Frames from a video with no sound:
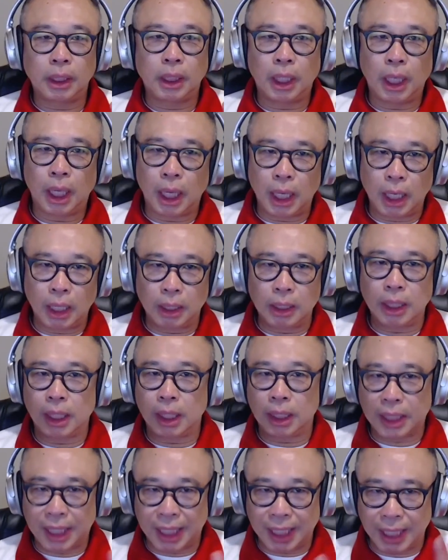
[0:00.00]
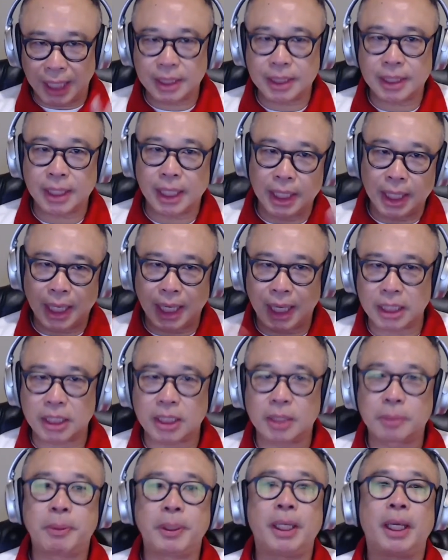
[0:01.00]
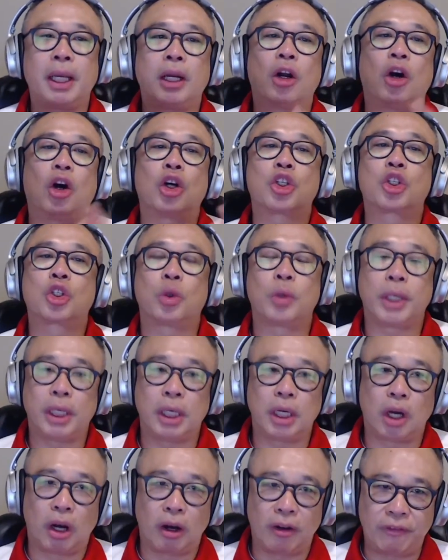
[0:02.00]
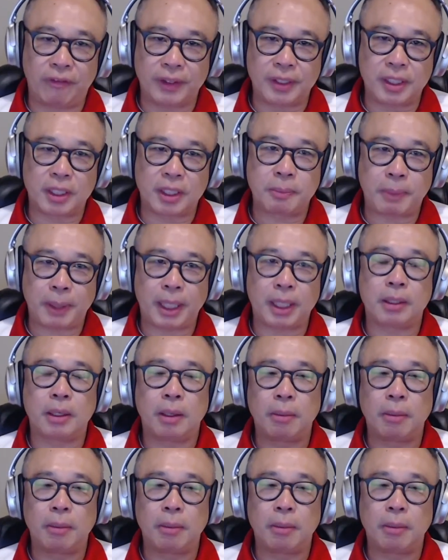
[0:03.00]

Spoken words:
Class A, Class B, and also in office space.